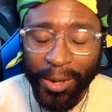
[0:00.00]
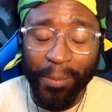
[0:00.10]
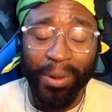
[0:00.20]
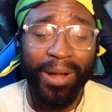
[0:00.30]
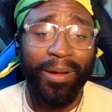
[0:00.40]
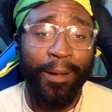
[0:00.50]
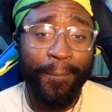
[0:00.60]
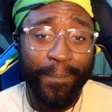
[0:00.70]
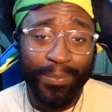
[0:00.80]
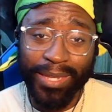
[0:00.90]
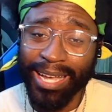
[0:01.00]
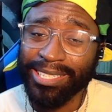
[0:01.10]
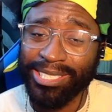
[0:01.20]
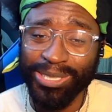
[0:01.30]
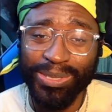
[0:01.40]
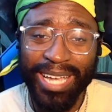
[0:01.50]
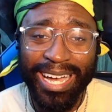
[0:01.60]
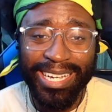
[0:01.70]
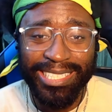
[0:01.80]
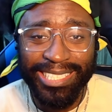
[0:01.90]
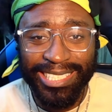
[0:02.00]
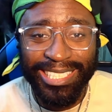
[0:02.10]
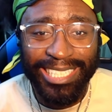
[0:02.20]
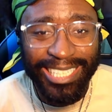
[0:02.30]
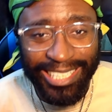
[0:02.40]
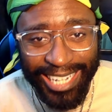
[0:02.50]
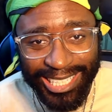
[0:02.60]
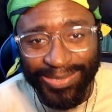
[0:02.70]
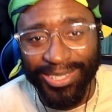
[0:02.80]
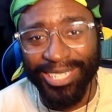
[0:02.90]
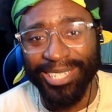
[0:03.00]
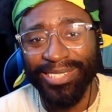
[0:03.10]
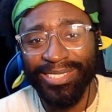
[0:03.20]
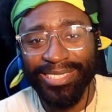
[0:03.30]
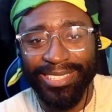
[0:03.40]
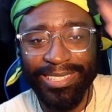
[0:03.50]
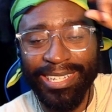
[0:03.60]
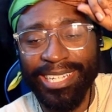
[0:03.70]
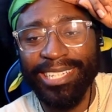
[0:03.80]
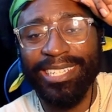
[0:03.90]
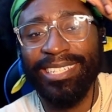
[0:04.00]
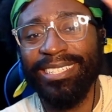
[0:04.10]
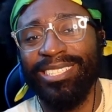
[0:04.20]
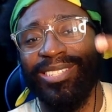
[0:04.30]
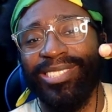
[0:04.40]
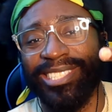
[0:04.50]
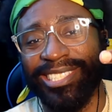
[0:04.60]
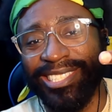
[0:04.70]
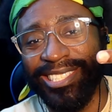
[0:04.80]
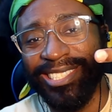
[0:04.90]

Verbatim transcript: But all right, I'll see you guys in the next video. Deuces.